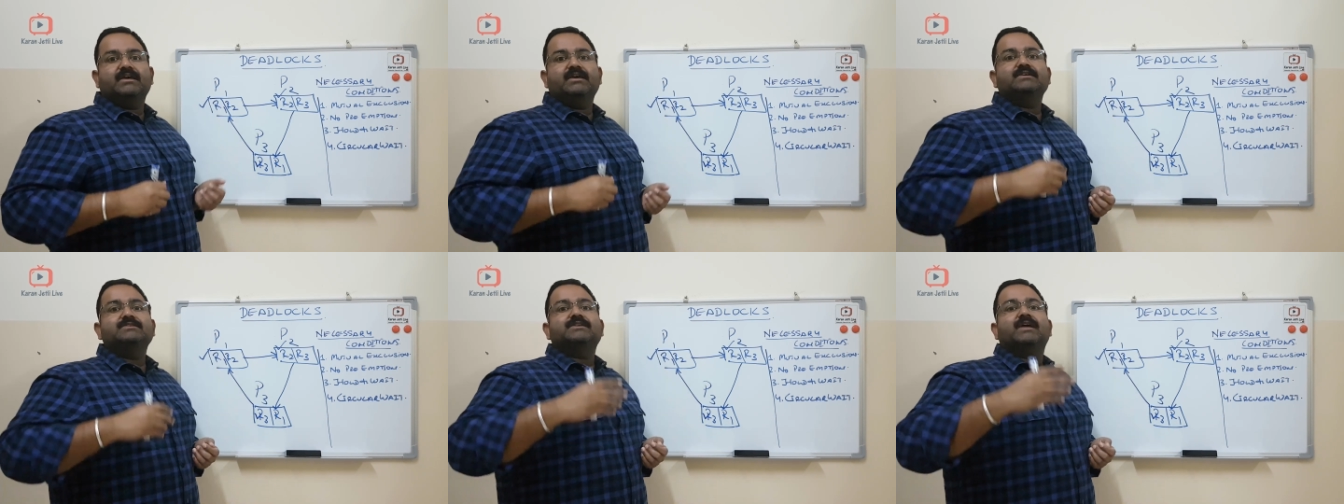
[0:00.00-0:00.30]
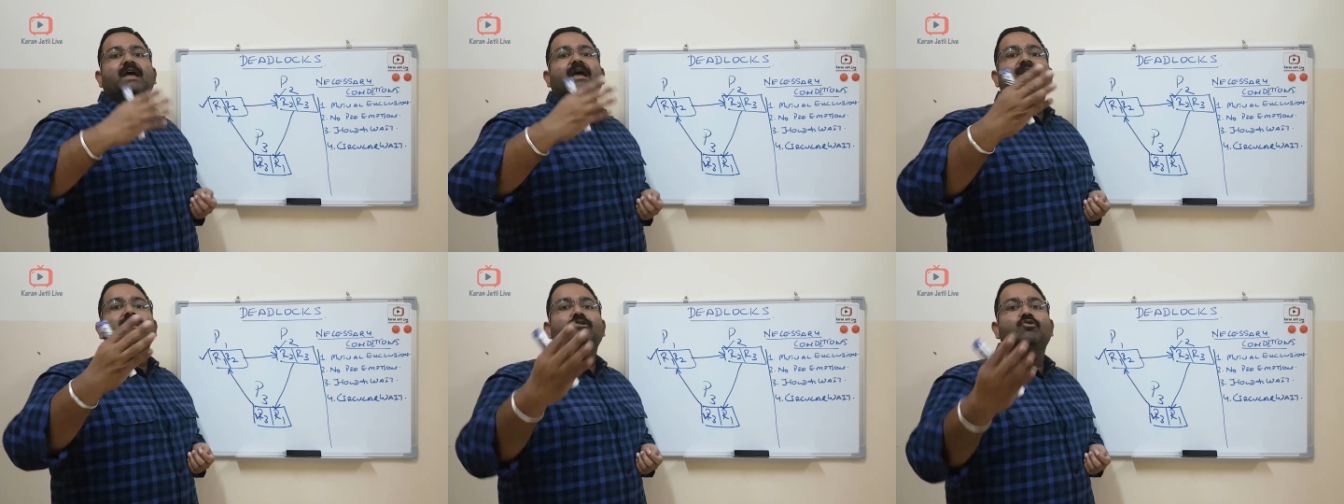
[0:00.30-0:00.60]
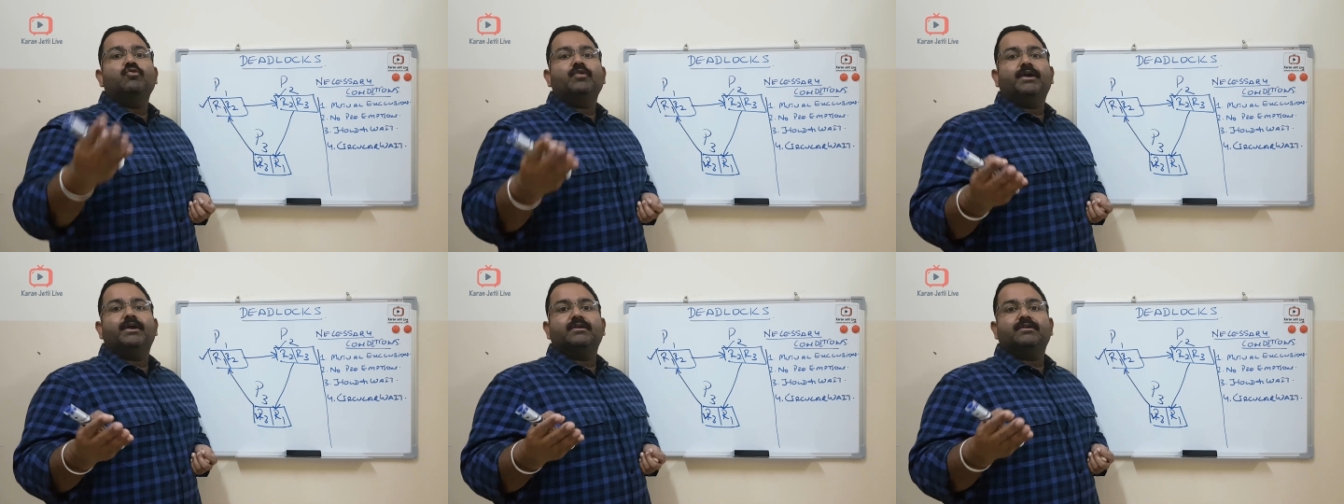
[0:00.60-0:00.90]
is
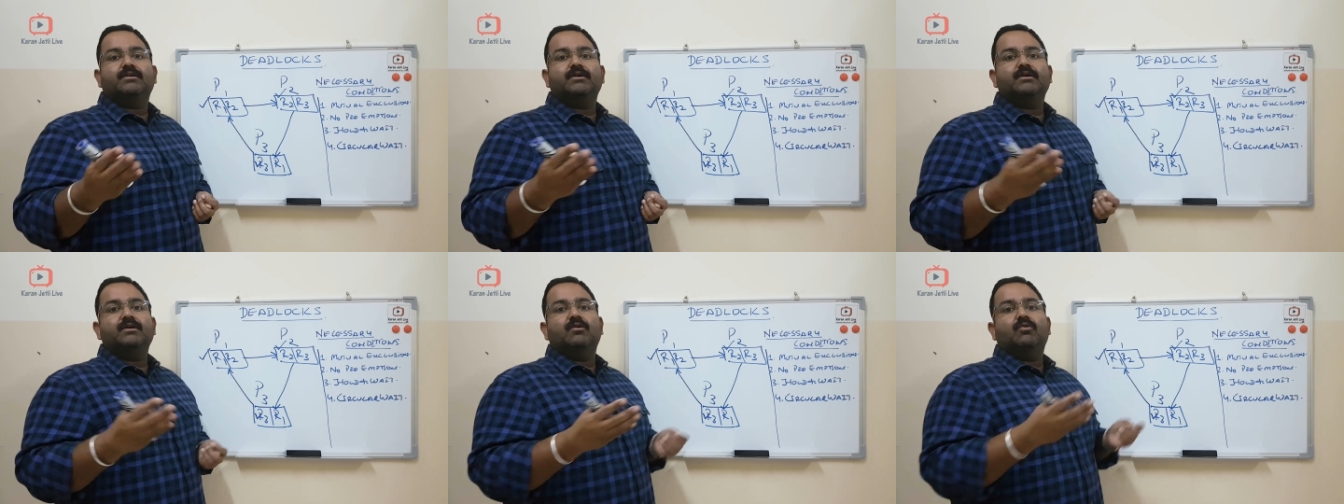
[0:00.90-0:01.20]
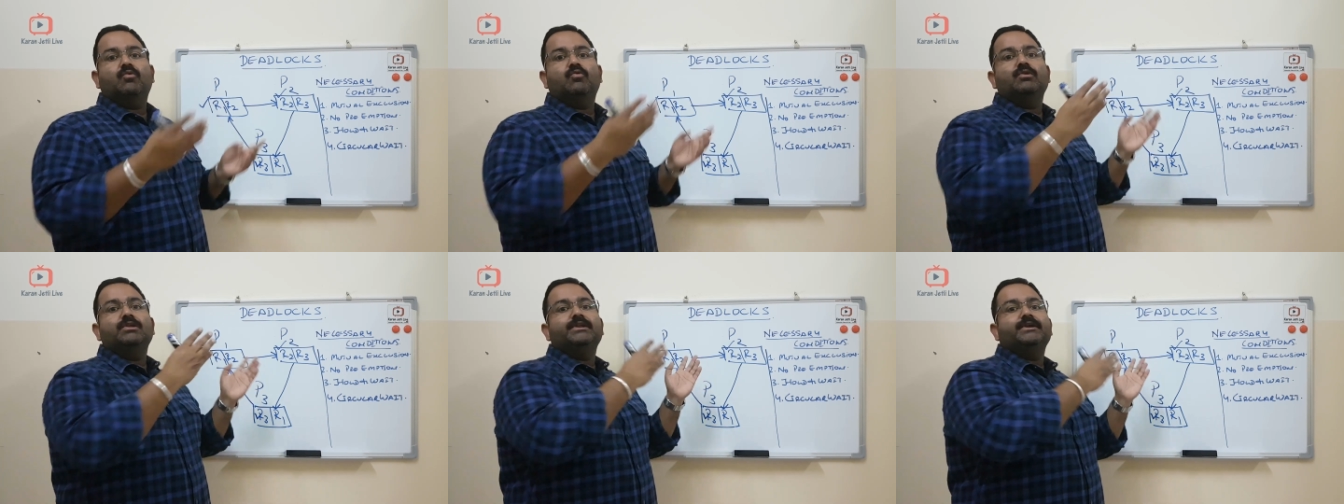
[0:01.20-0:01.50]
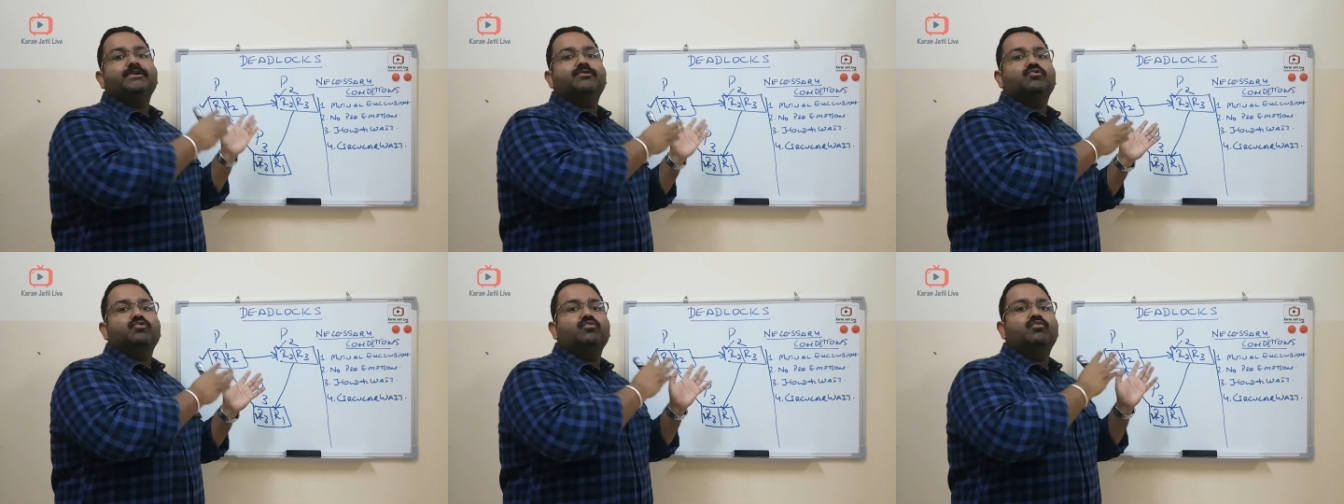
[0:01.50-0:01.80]
allocated
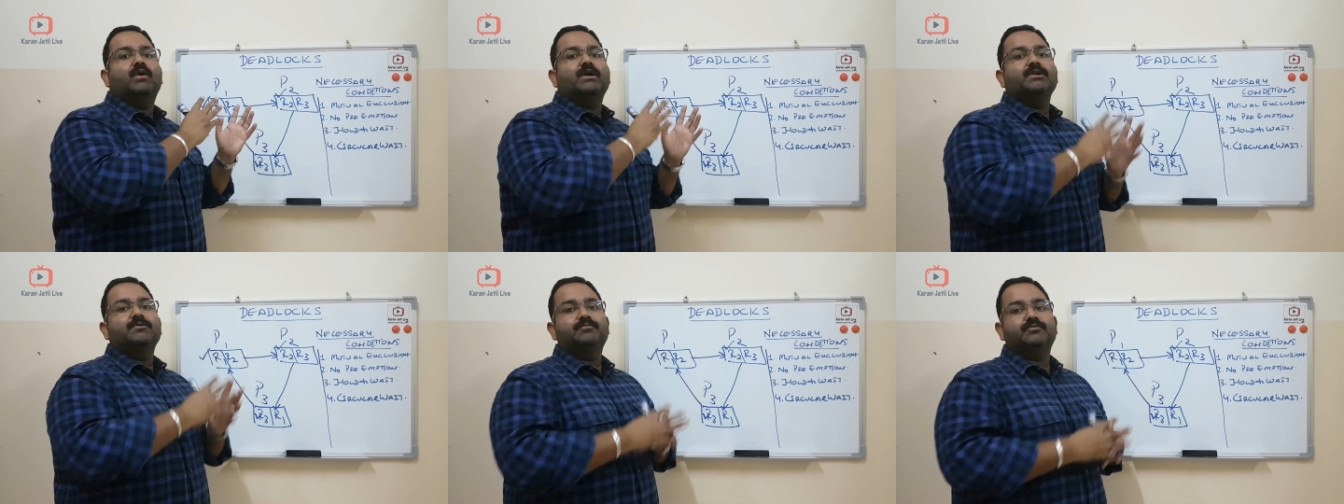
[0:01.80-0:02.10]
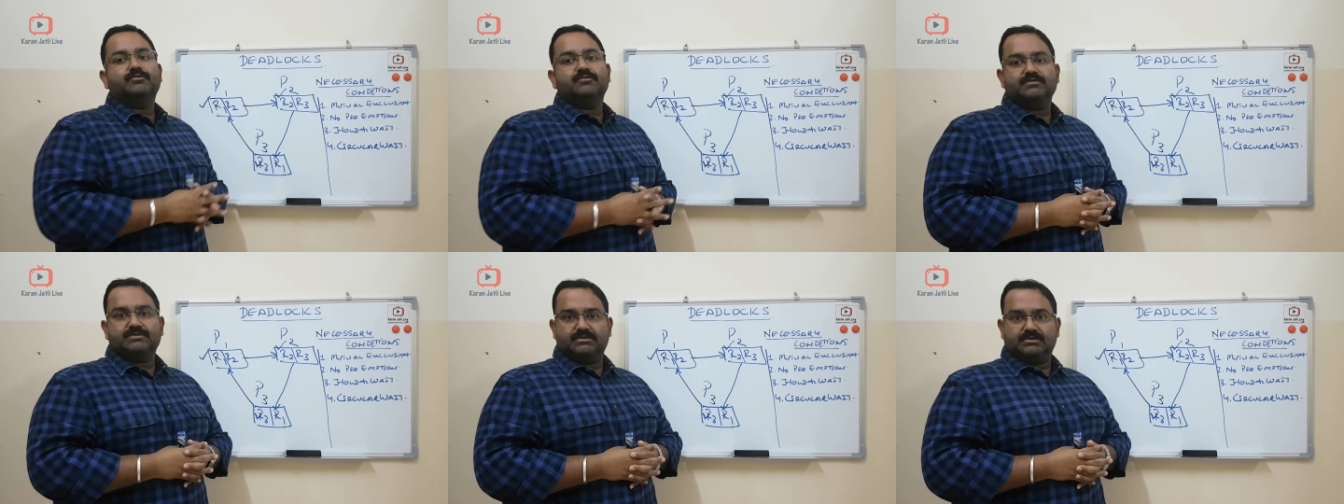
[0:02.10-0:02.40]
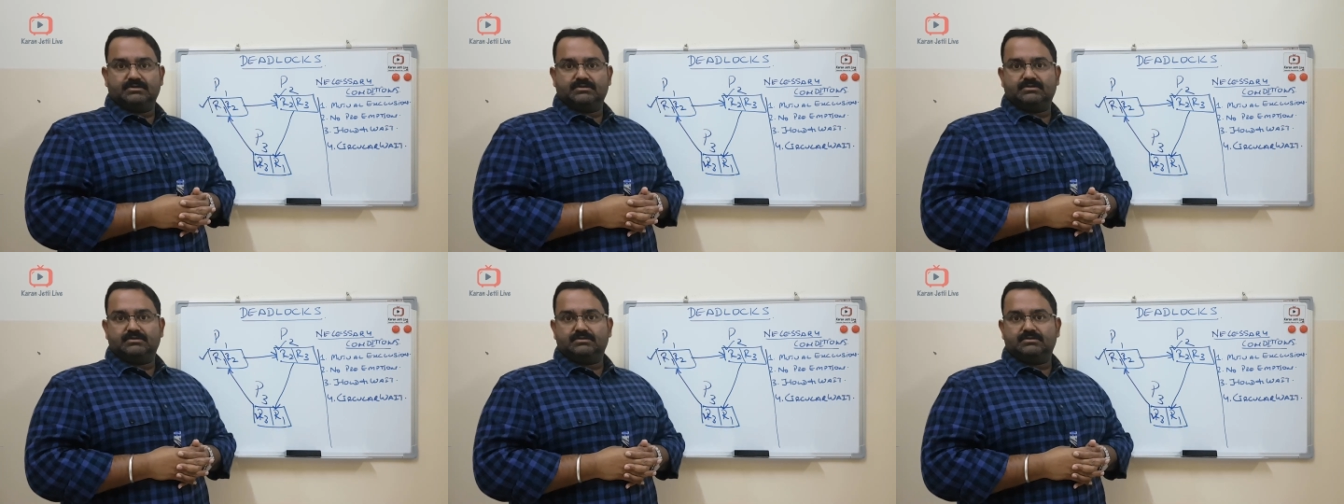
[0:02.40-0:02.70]
only to one
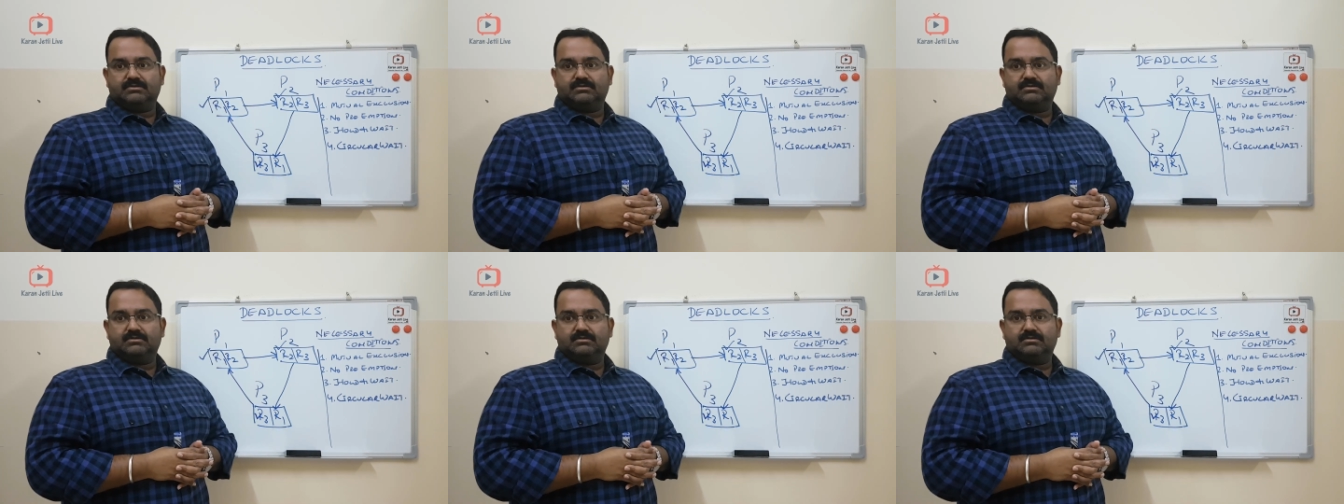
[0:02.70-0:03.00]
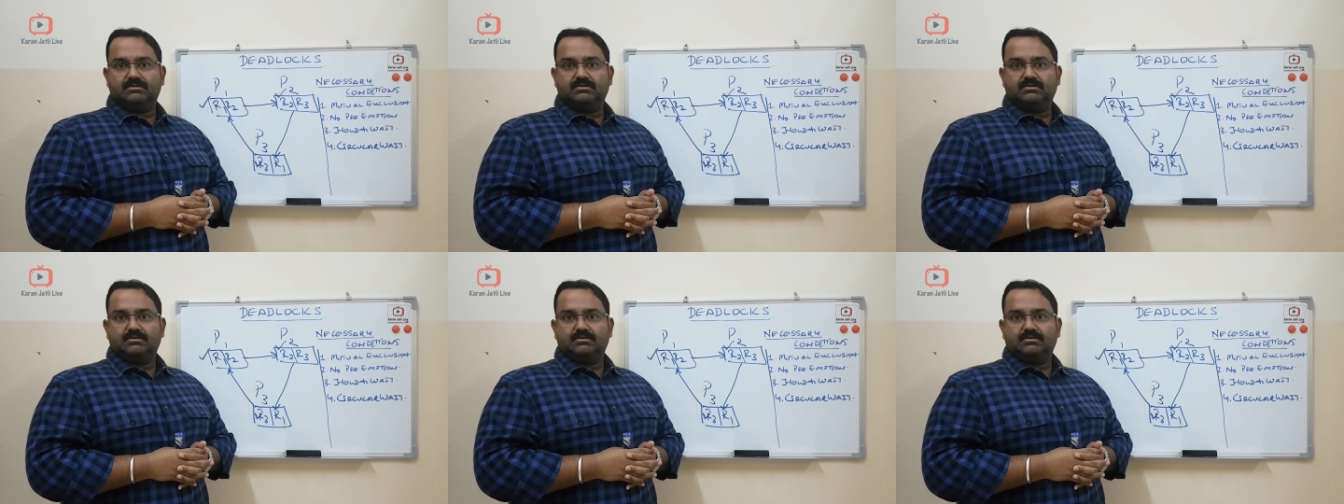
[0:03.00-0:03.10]
process.